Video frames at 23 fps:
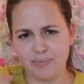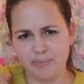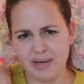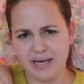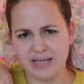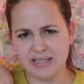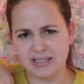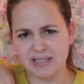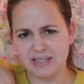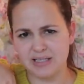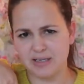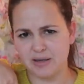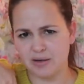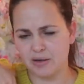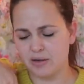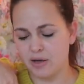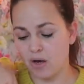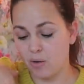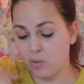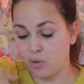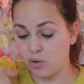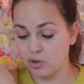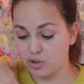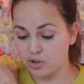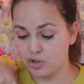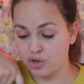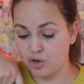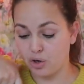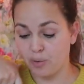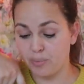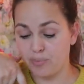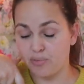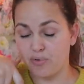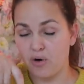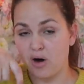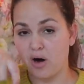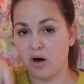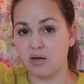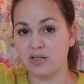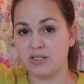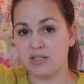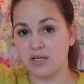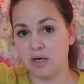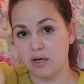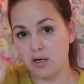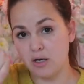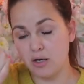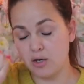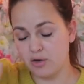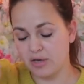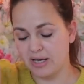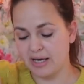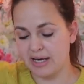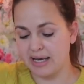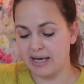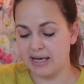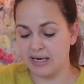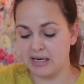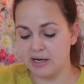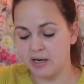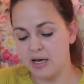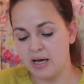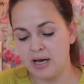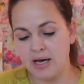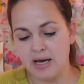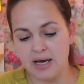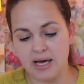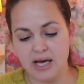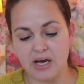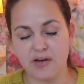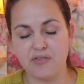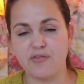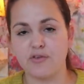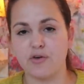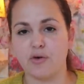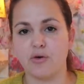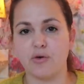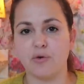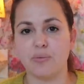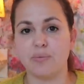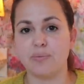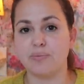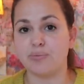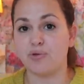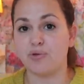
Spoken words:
bits to go onto your bra to hook it in if your